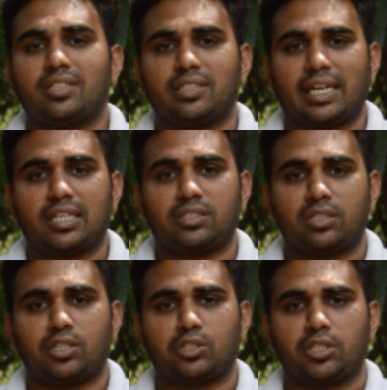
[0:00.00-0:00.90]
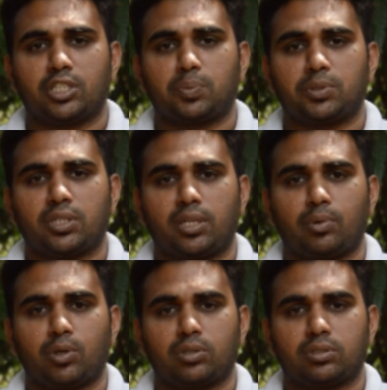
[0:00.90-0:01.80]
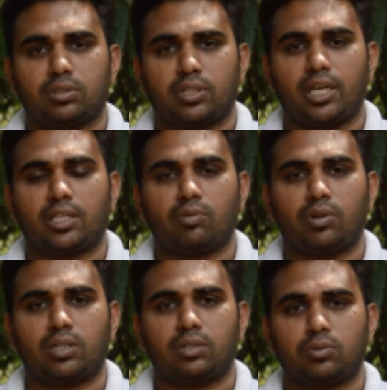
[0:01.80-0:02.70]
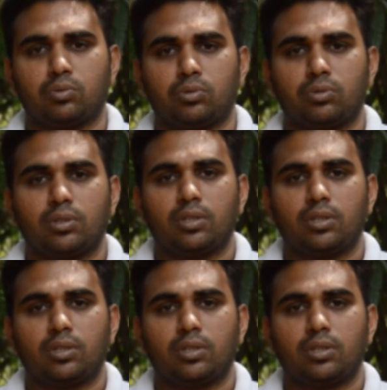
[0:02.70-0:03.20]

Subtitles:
this younger generation especially, because they are the one who